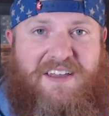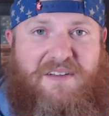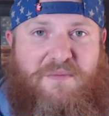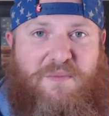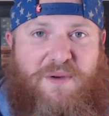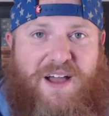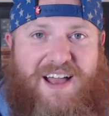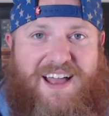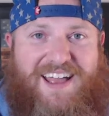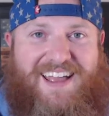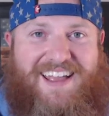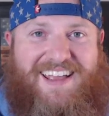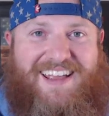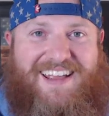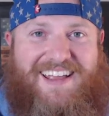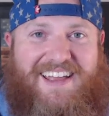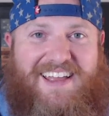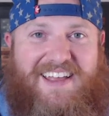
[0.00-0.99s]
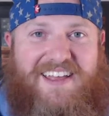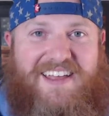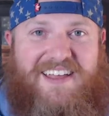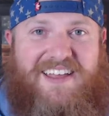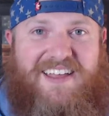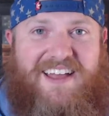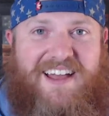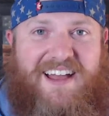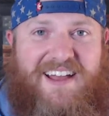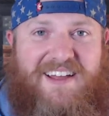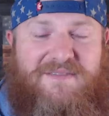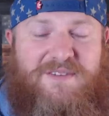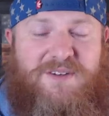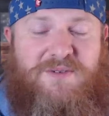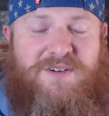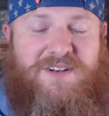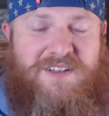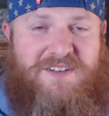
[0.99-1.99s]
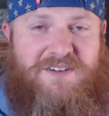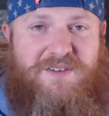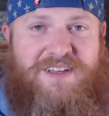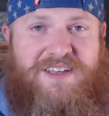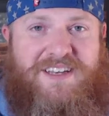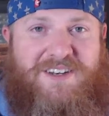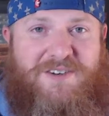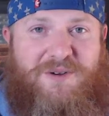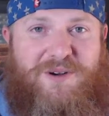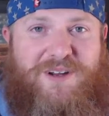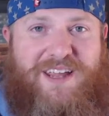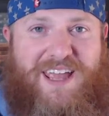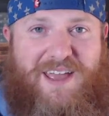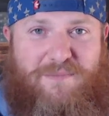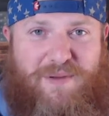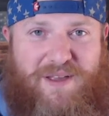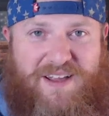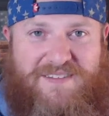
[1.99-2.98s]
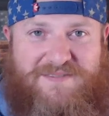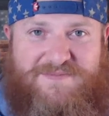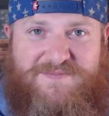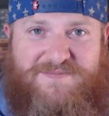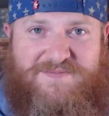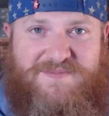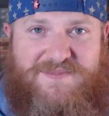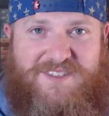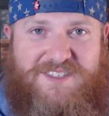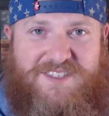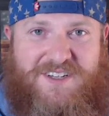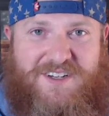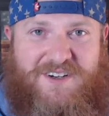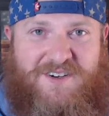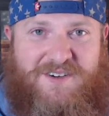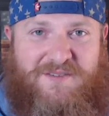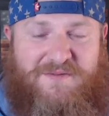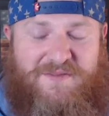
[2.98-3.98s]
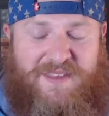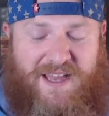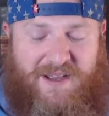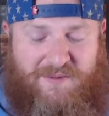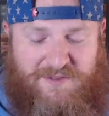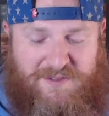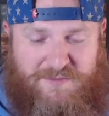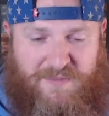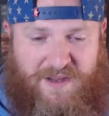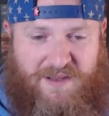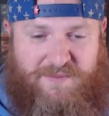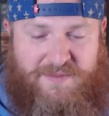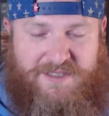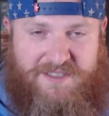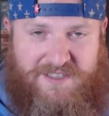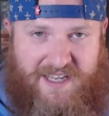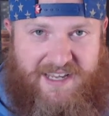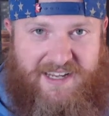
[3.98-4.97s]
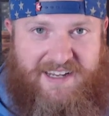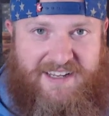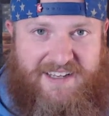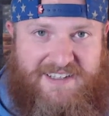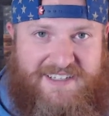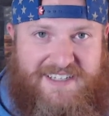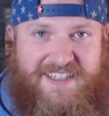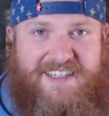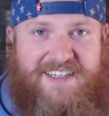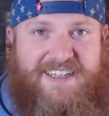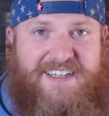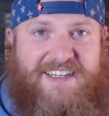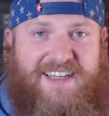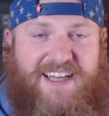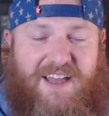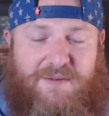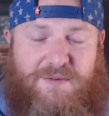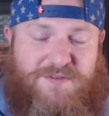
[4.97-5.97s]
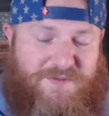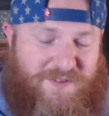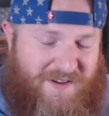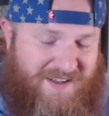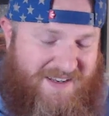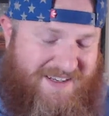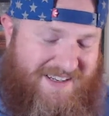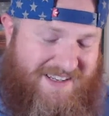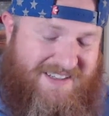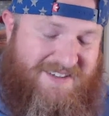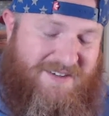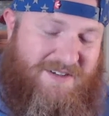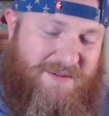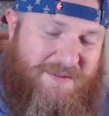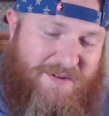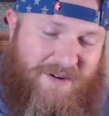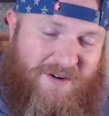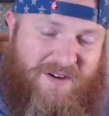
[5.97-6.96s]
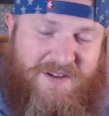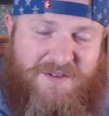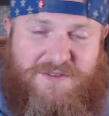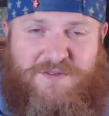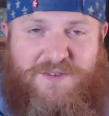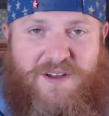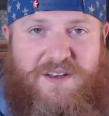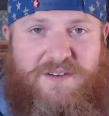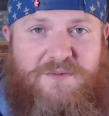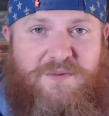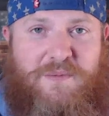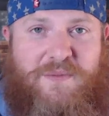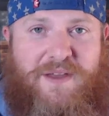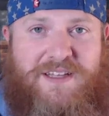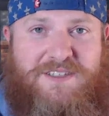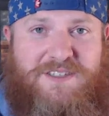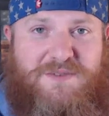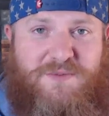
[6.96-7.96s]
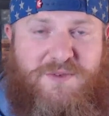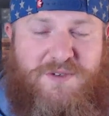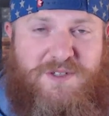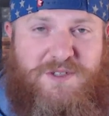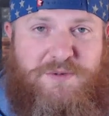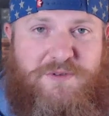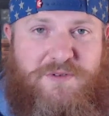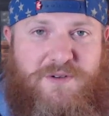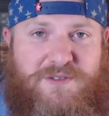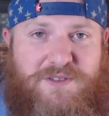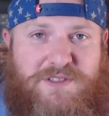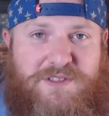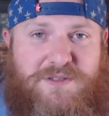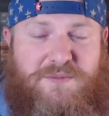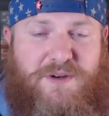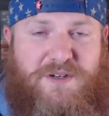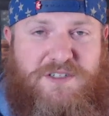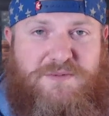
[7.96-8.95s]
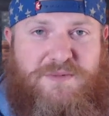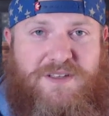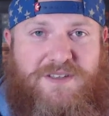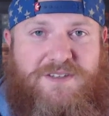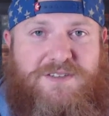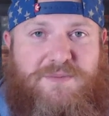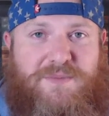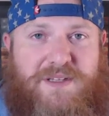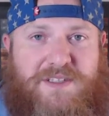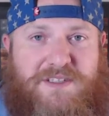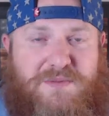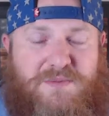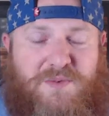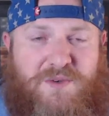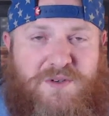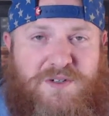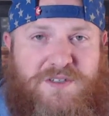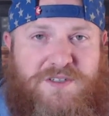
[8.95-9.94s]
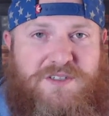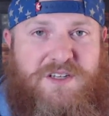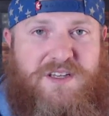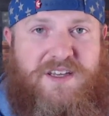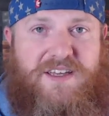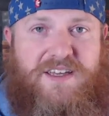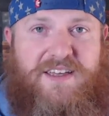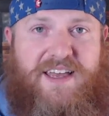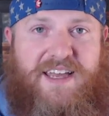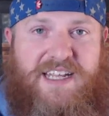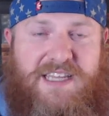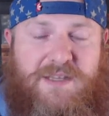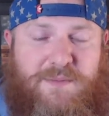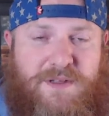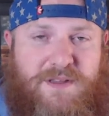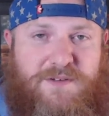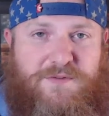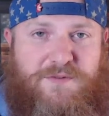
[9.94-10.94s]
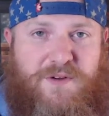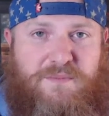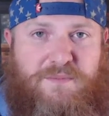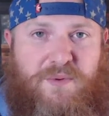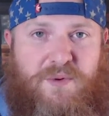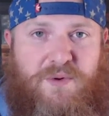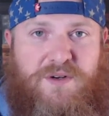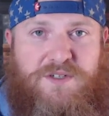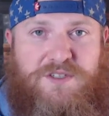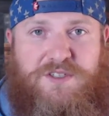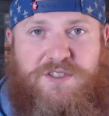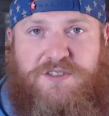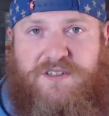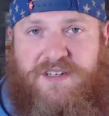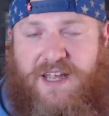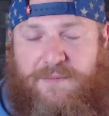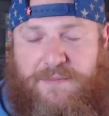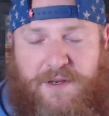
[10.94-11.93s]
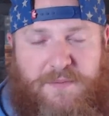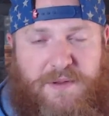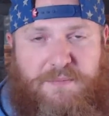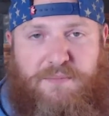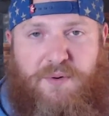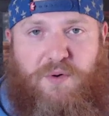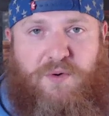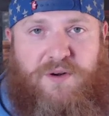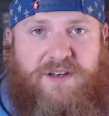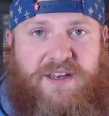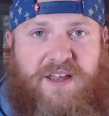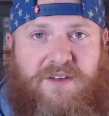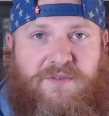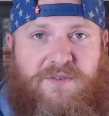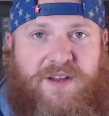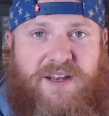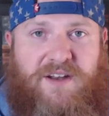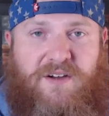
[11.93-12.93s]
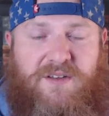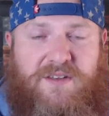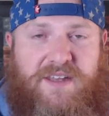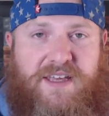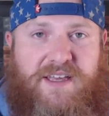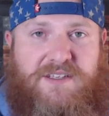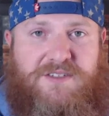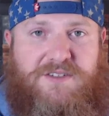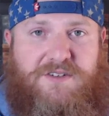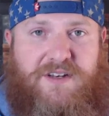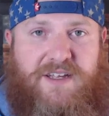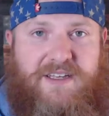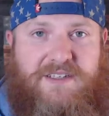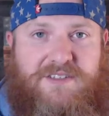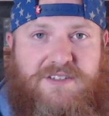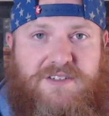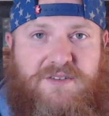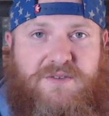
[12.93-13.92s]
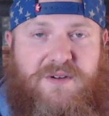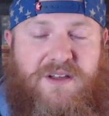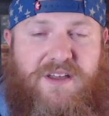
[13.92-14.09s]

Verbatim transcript: by uh, doing a little indoor camping. So that was my mistake. It was fun. Don't get me wrong, it was fun. We made s'mores, we roasted some marshmallows and made s'mores, ate them on the front porch. happened to be pouring down rain all day yesterday, so